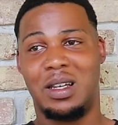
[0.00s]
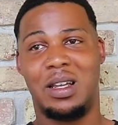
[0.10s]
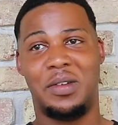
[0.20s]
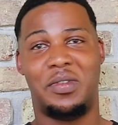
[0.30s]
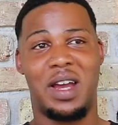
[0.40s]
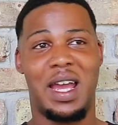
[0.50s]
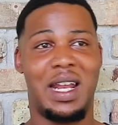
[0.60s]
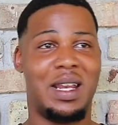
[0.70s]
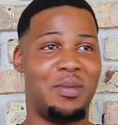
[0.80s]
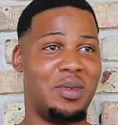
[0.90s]
If I had
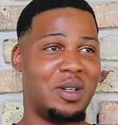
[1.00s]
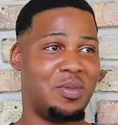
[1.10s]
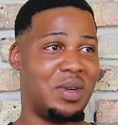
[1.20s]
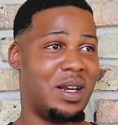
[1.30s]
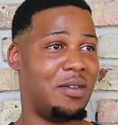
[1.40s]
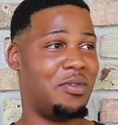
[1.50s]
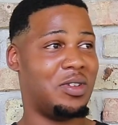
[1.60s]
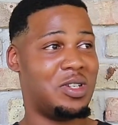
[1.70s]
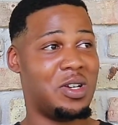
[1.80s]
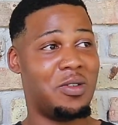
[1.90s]
that much money, for
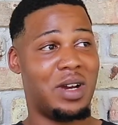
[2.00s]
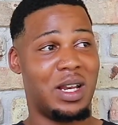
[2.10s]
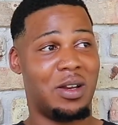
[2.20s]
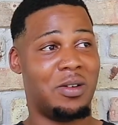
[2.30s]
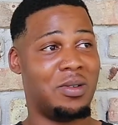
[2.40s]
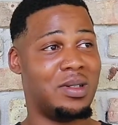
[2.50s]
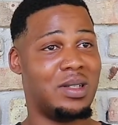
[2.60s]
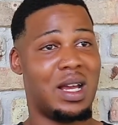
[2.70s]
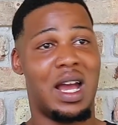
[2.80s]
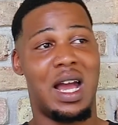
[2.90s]
sure, I know
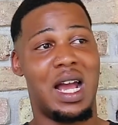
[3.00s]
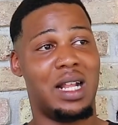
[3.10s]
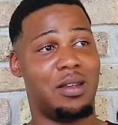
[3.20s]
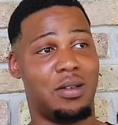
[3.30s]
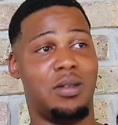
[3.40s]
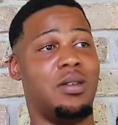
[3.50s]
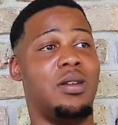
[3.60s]
I had to